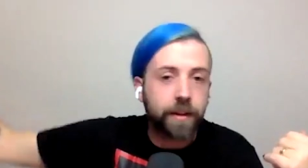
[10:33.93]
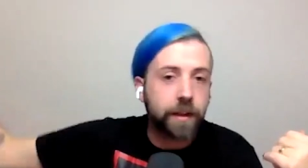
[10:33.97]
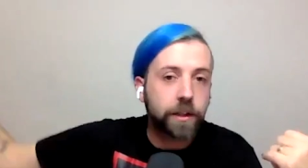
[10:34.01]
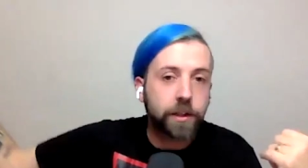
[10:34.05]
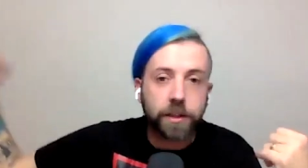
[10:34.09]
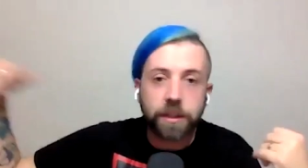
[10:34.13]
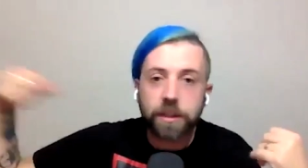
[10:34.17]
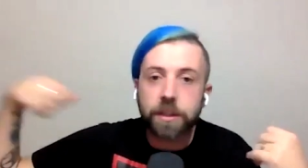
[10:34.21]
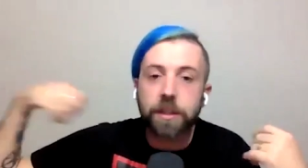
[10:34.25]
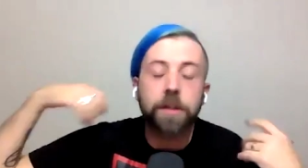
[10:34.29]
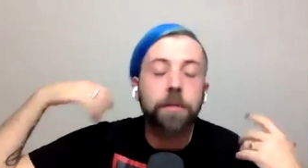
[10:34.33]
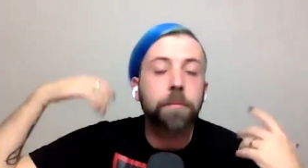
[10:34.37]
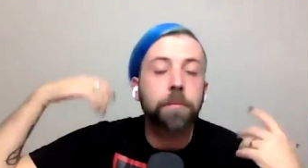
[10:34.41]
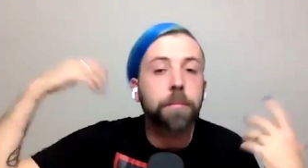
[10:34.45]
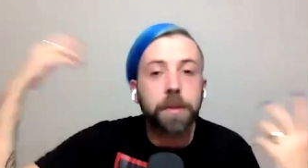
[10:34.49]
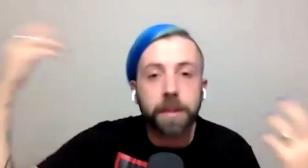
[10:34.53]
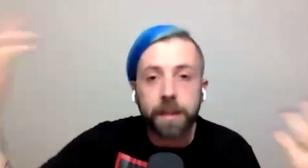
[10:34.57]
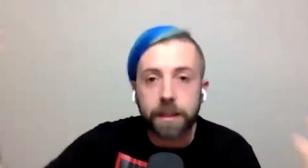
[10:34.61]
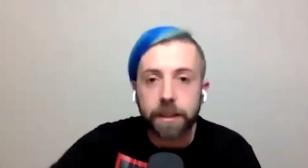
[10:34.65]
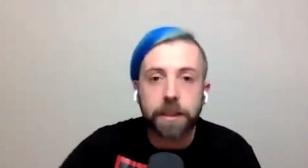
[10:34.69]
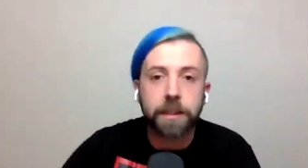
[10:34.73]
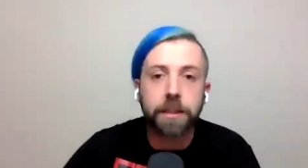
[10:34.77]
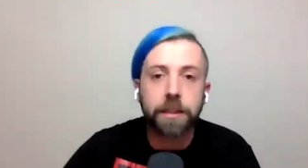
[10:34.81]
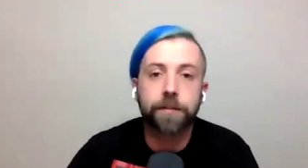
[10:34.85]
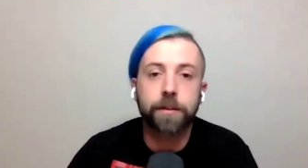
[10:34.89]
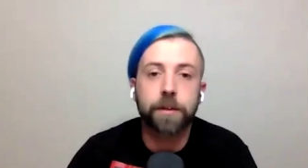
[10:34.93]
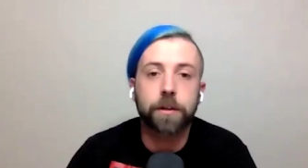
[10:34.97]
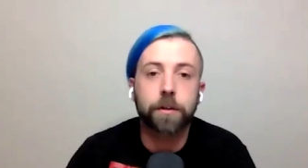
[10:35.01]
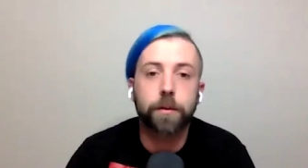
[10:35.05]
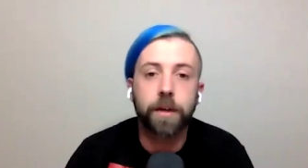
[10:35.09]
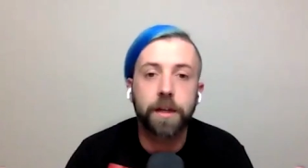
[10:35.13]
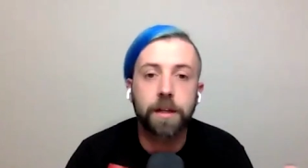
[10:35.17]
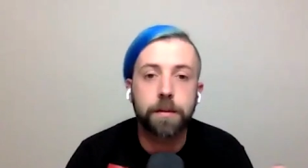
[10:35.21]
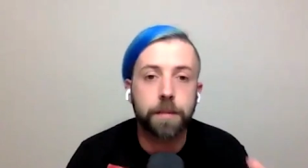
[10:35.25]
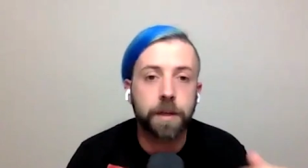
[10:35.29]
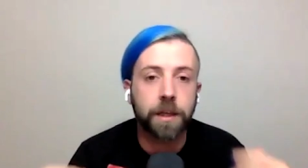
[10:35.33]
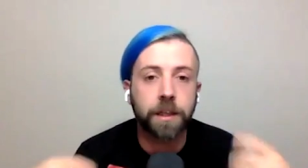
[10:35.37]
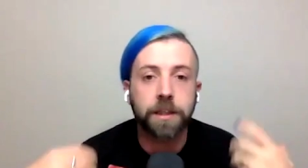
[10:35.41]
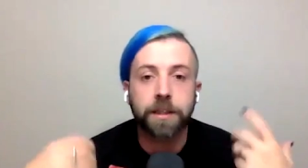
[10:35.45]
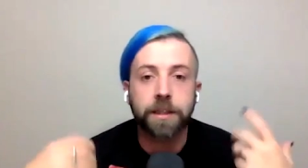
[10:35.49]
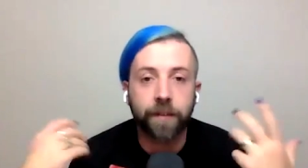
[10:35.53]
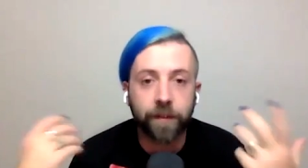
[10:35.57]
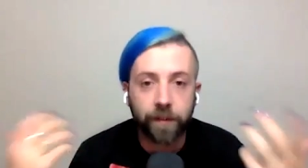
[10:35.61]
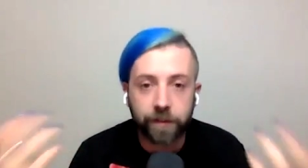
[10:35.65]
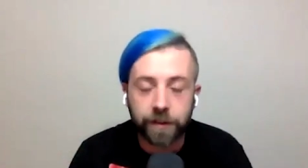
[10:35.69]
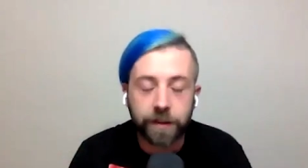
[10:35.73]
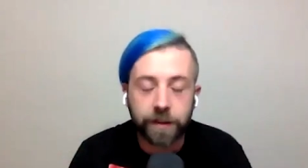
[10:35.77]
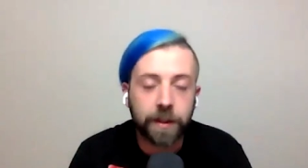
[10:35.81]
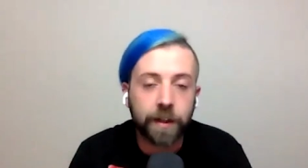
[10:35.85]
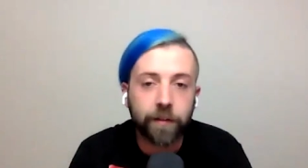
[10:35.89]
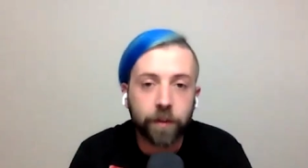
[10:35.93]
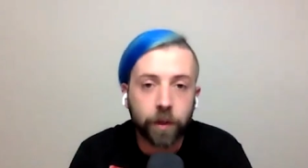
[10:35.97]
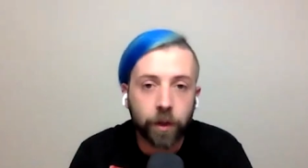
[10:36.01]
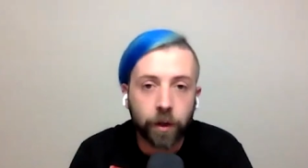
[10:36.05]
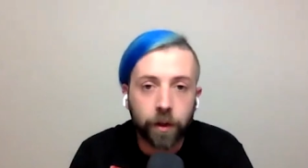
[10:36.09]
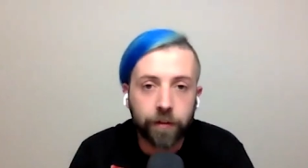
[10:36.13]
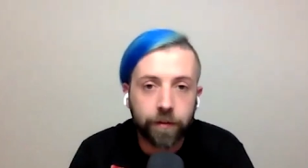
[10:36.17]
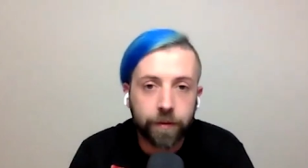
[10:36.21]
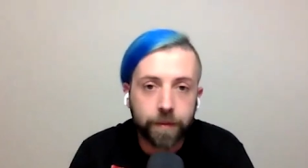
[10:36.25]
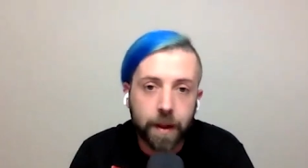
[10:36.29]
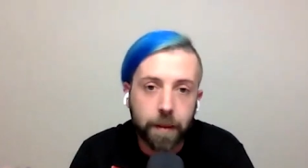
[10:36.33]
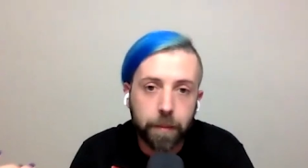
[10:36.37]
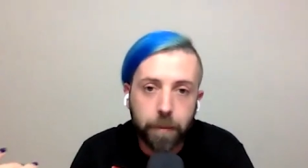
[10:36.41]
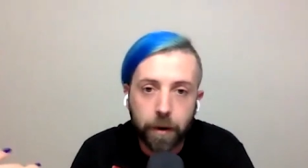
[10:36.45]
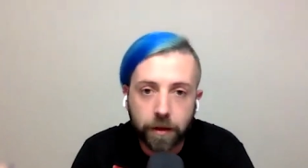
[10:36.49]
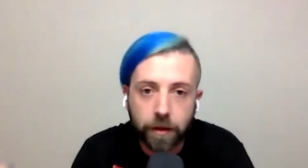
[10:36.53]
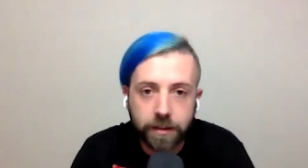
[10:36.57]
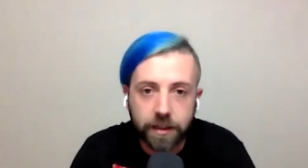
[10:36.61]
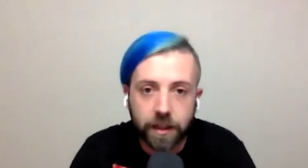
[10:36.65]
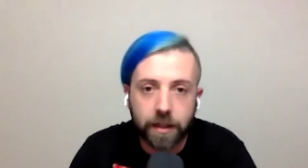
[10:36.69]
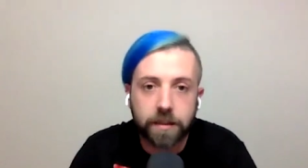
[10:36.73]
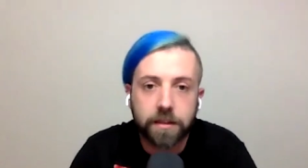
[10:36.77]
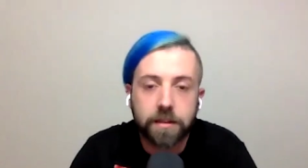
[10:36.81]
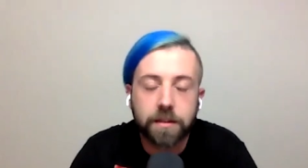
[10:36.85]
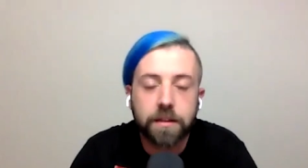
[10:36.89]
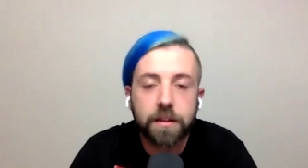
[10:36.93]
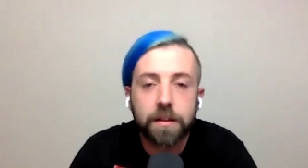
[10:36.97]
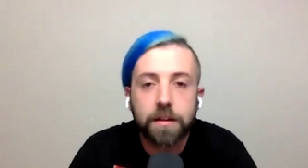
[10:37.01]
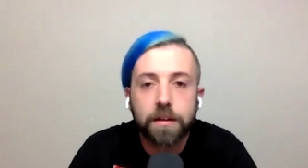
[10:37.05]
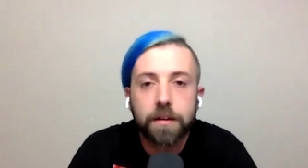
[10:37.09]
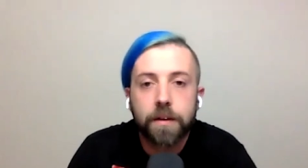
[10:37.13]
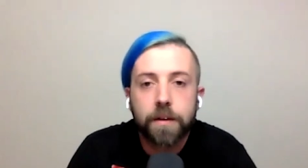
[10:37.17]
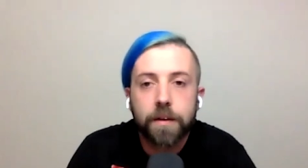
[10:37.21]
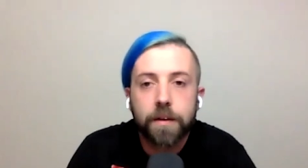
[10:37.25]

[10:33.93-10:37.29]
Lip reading: they're just a completely different queen because of everything they've learned from that process.